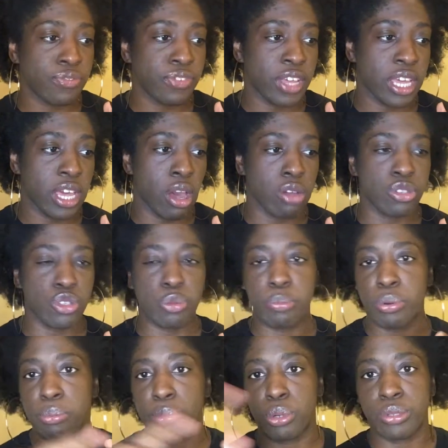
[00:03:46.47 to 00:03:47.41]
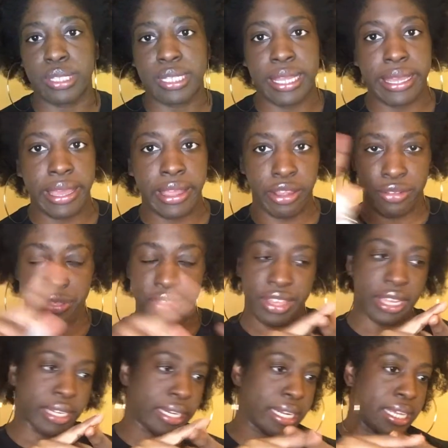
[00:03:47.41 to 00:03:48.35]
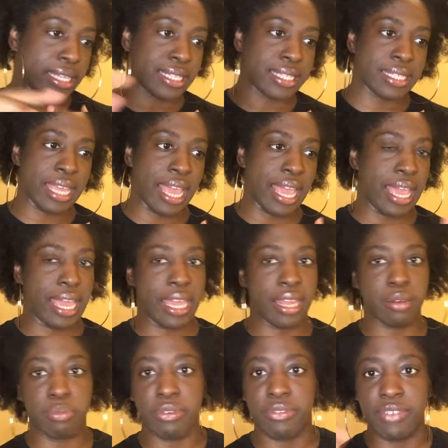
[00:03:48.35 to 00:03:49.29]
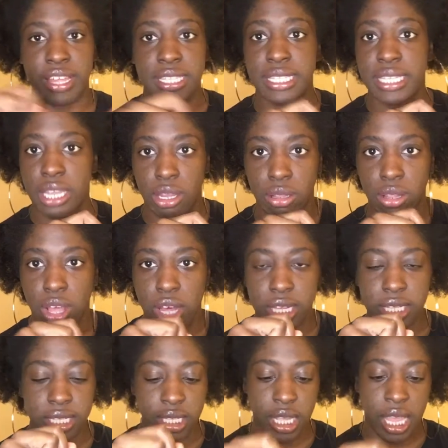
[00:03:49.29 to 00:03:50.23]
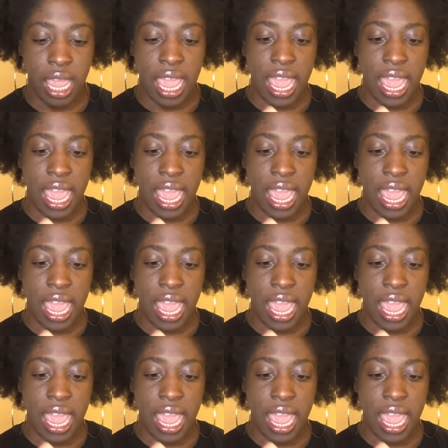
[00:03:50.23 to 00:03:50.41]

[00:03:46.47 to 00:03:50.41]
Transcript: It also promotes like hair thickness and prevents hair loss.